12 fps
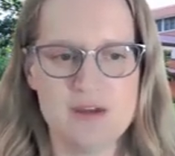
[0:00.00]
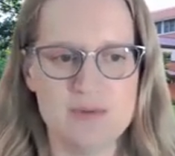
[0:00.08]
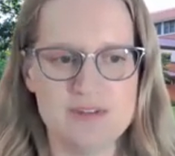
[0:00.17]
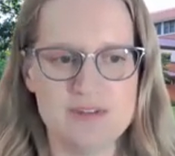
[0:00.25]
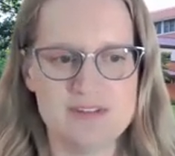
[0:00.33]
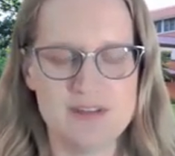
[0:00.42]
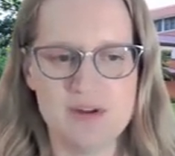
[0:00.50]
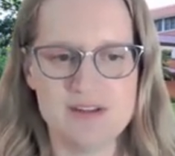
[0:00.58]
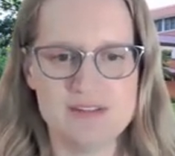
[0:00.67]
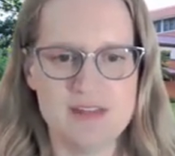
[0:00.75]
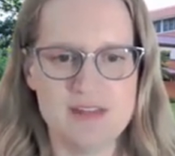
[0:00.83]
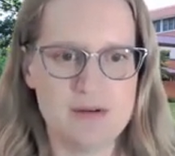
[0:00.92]
with Summer
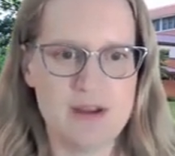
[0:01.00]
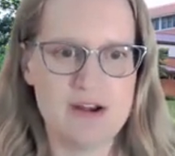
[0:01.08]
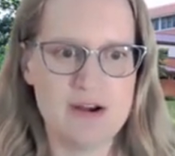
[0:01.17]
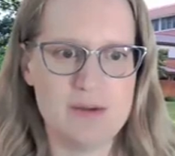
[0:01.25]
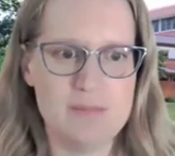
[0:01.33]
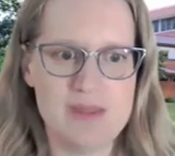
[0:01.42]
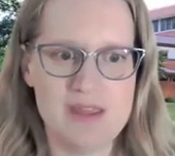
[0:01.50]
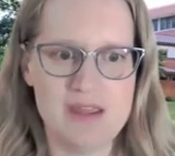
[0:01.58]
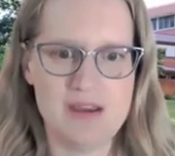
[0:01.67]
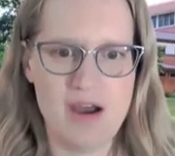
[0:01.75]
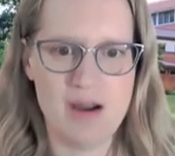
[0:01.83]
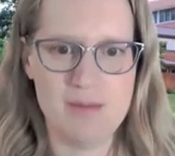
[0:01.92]
Accelerator
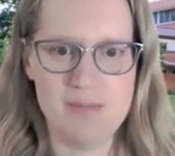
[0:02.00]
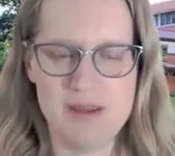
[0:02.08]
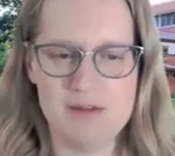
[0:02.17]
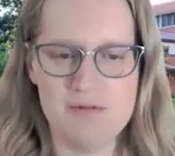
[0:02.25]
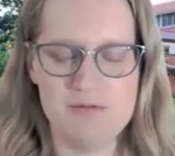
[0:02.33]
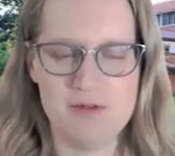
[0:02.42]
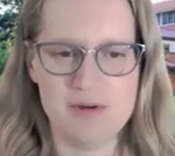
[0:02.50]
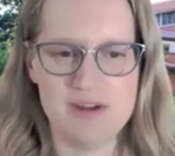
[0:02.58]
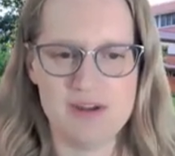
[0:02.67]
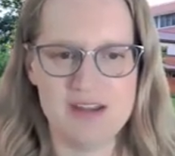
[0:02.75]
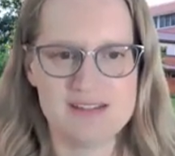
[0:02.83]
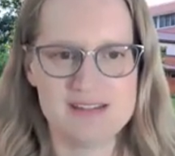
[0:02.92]
being our big
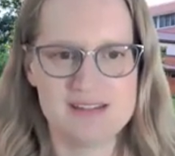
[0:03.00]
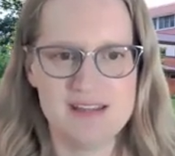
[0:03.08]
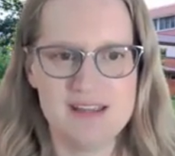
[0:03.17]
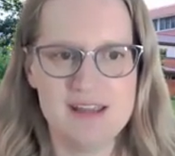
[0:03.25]
focus.